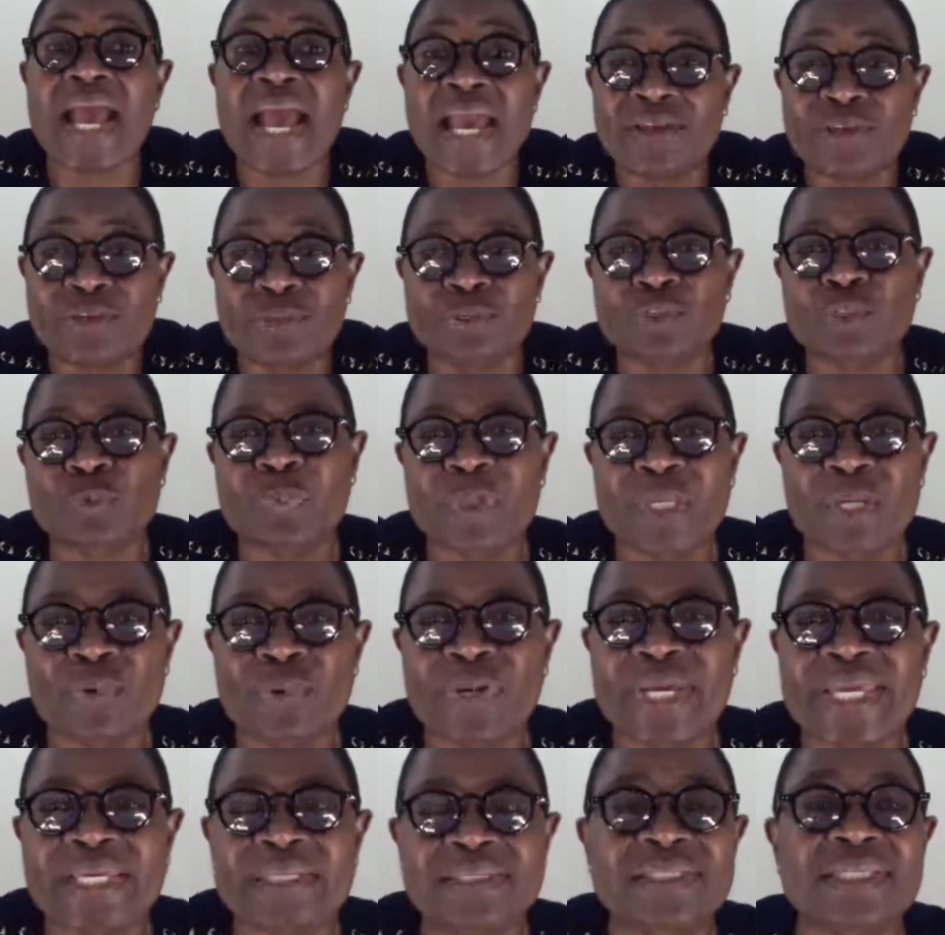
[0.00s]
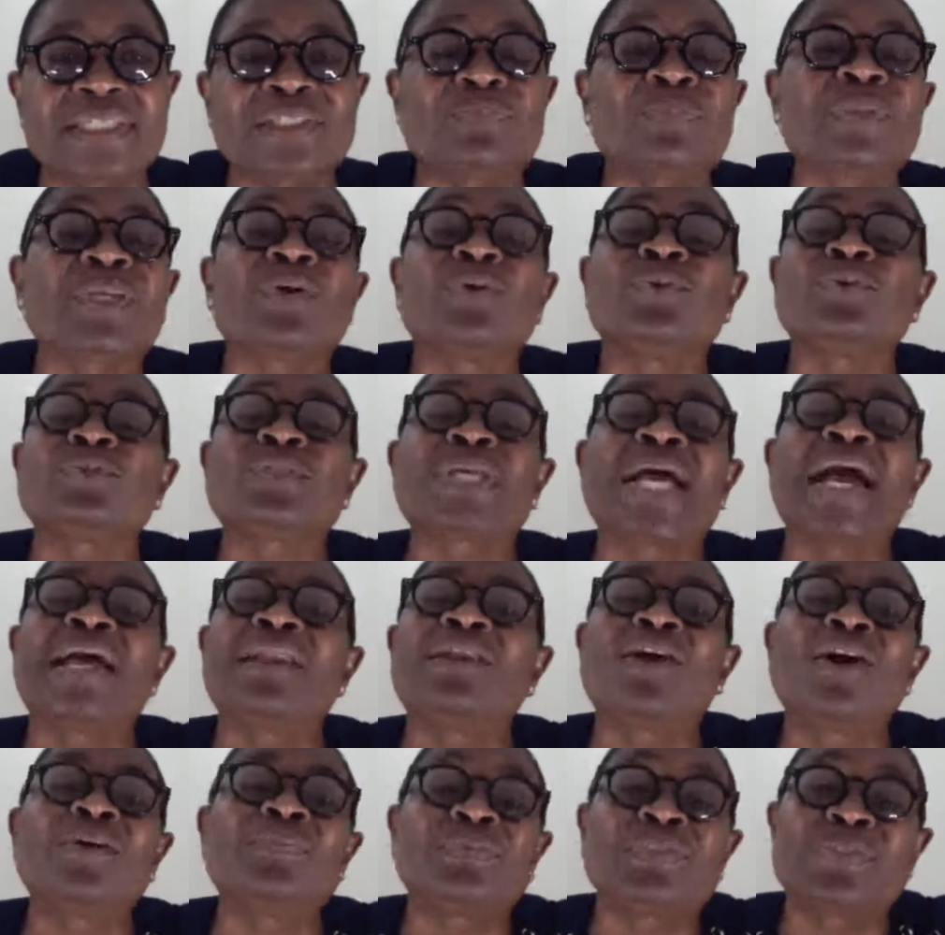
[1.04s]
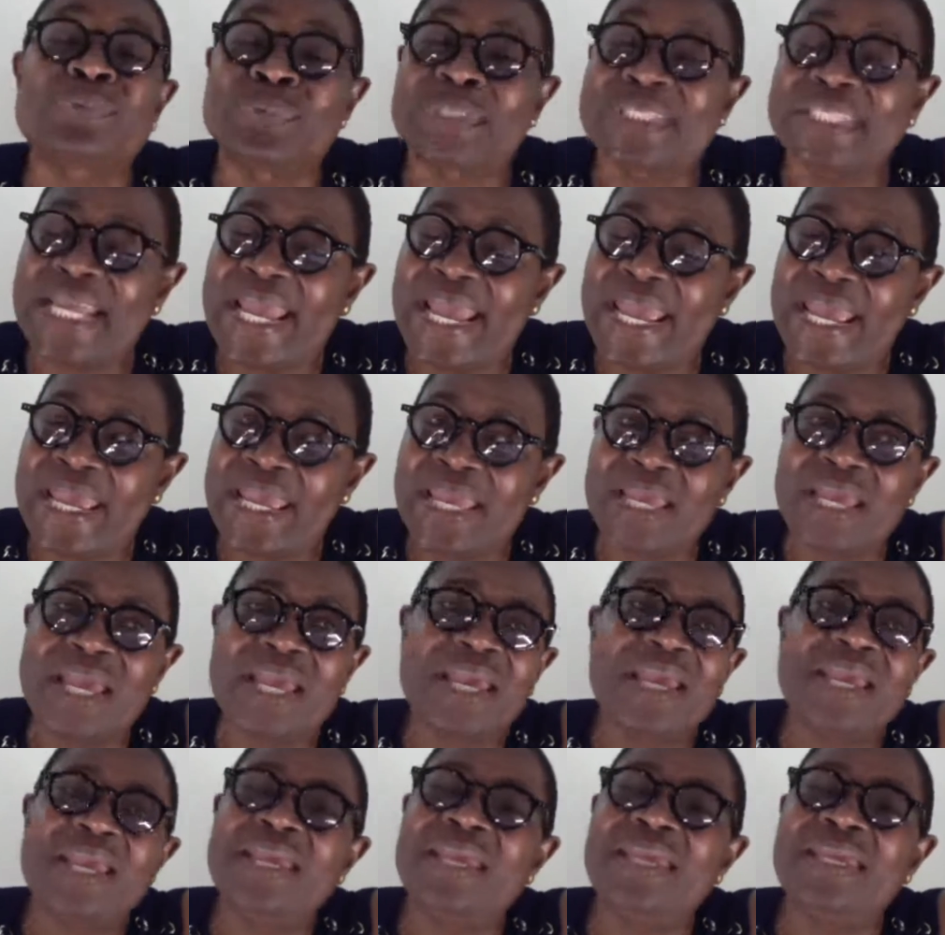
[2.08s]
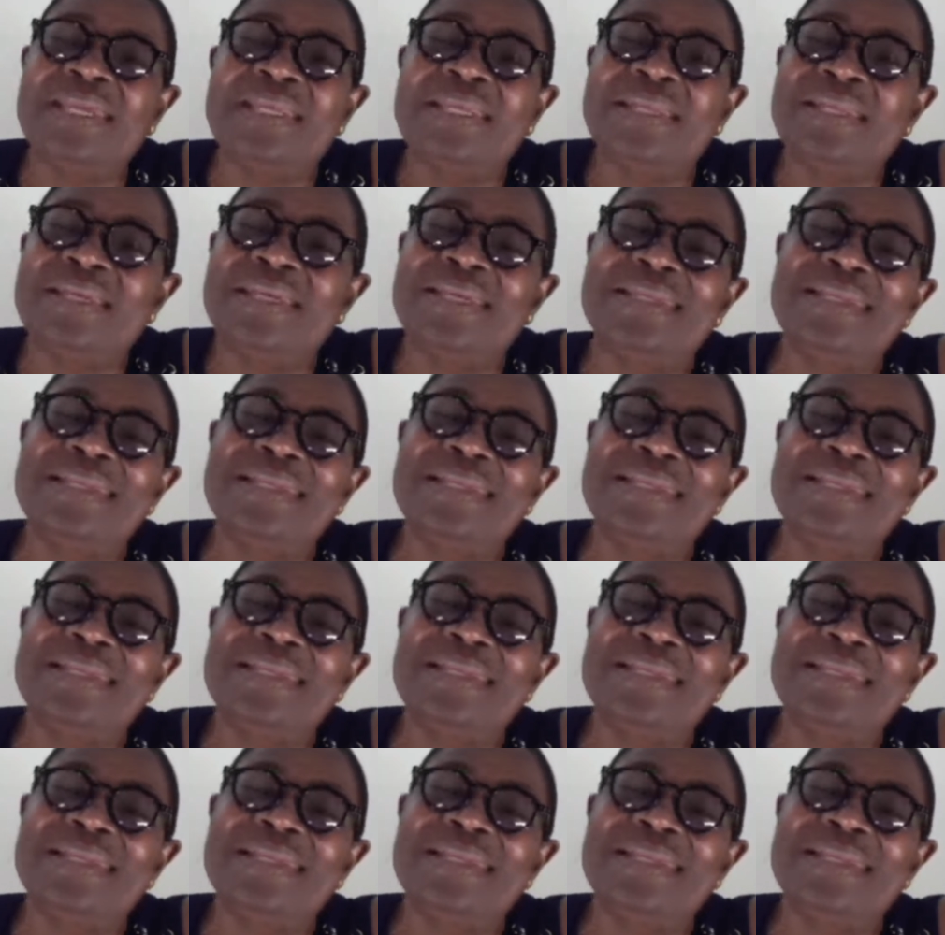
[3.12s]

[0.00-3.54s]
I use pillowcases because I love to stay in